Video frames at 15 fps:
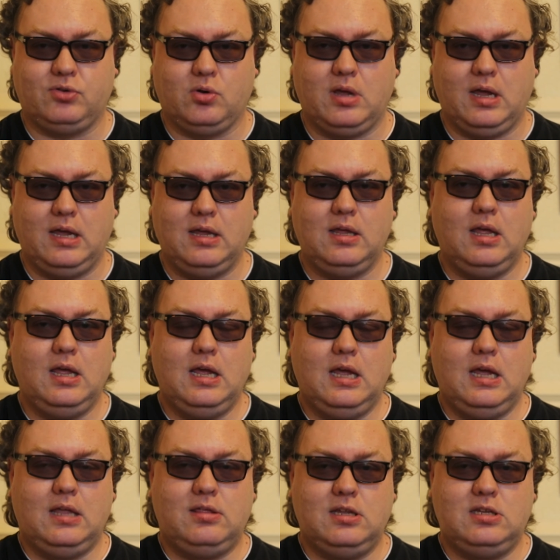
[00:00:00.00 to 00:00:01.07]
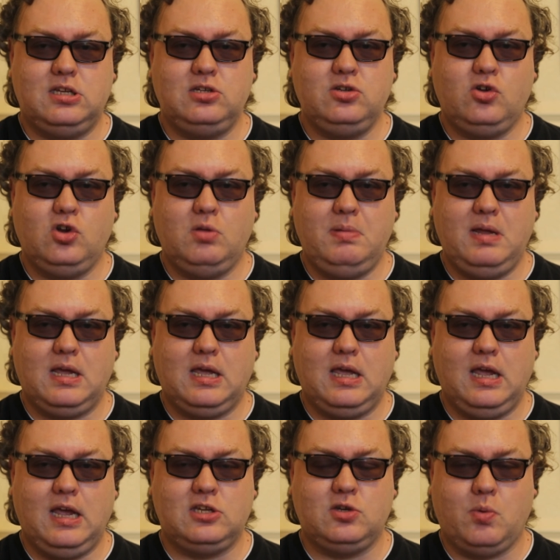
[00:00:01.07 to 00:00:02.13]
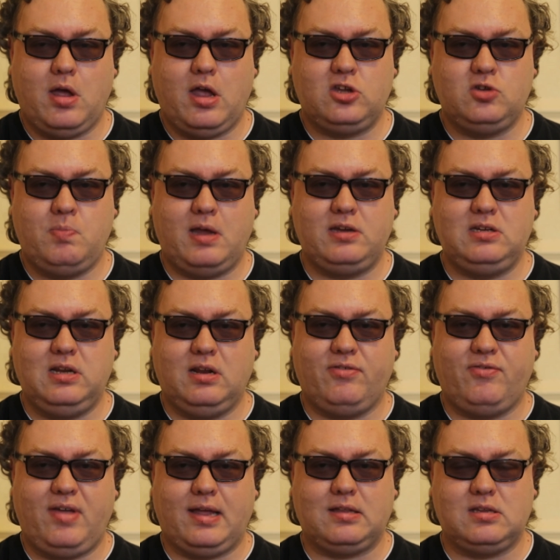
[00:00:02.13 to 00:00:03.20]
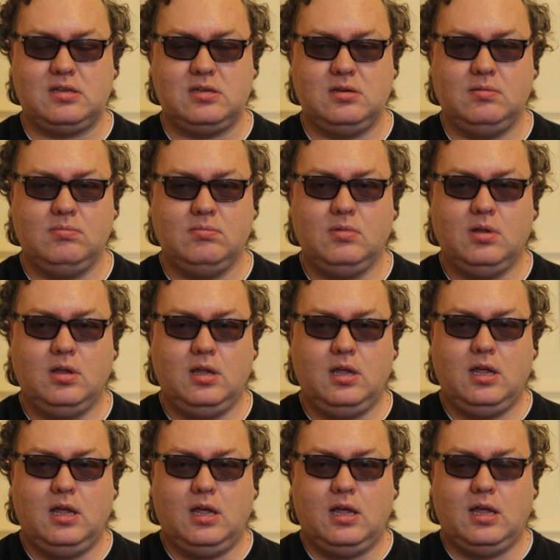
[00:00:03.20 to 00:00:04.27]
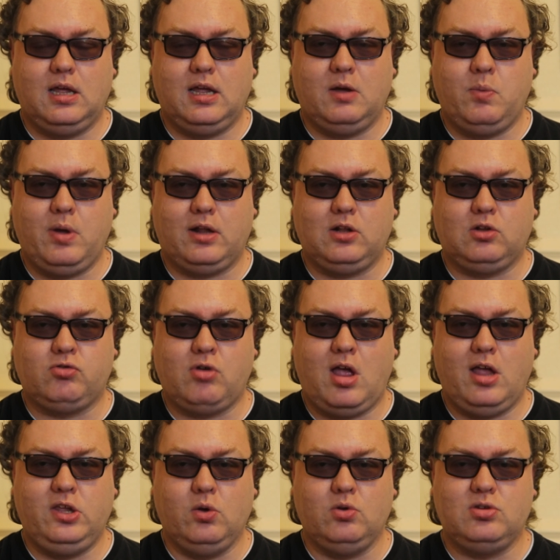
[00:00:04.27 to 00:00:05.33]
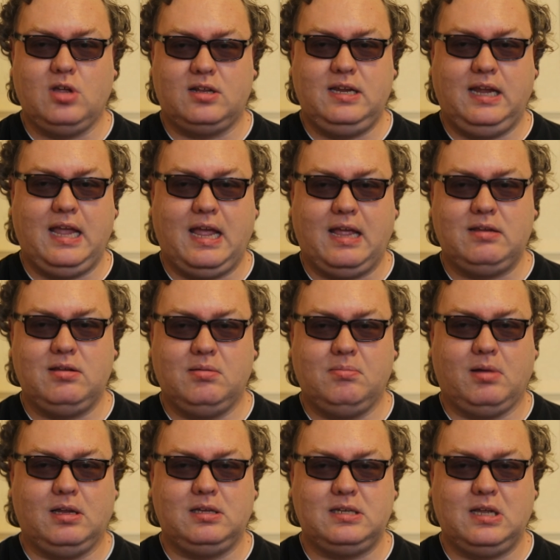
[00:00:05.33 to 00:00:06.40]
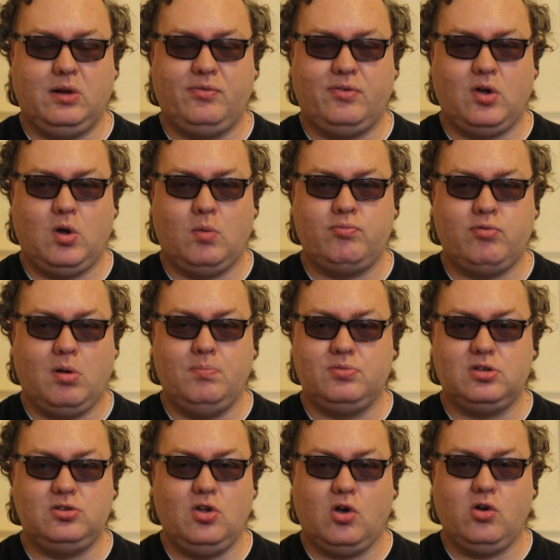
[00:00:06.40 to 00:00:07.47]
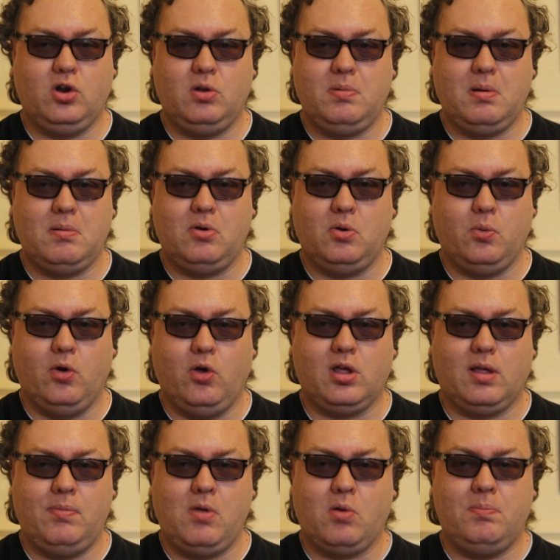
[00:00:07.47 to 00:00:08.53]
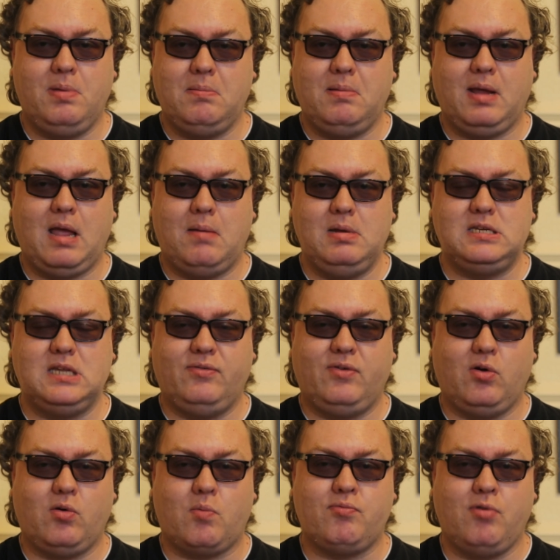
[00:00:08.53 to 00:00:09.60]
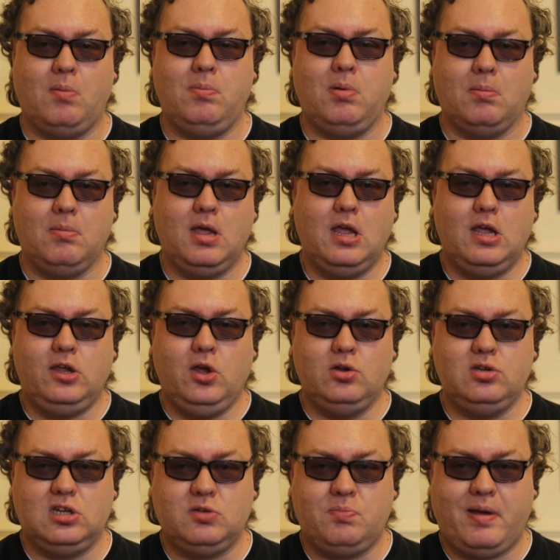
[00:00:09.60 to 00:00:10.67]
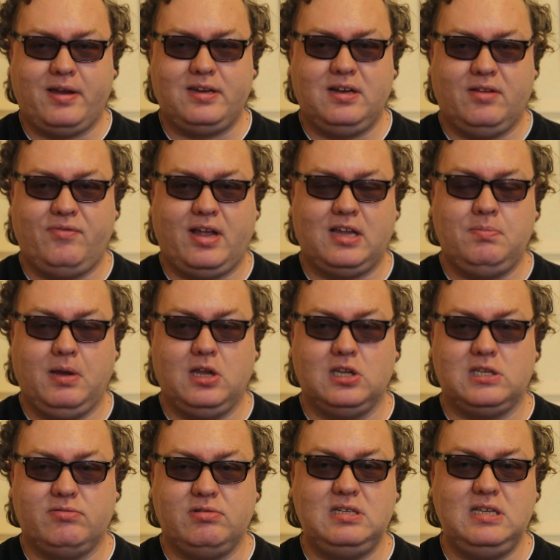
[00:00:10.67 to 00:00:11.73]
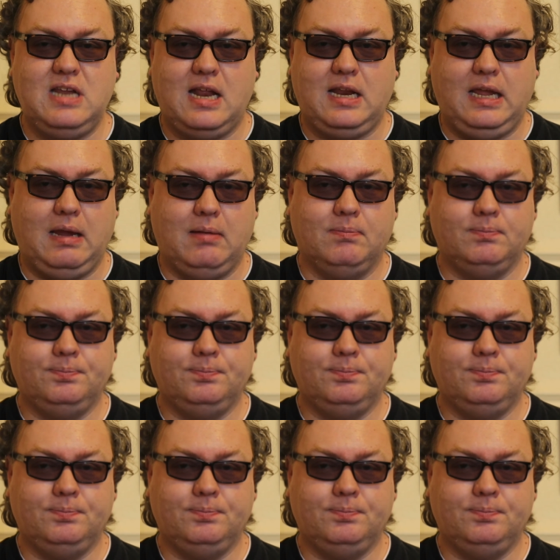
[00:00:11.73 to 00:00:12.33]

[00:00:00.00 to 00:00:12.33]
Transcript: Okay, this isn't going to be a case where special effects. Uh, where I'll try to use that to get myself out of problems. It's not going to be able to work. I'm not going to be able to get myself out of a problem using special effects because there isn't any.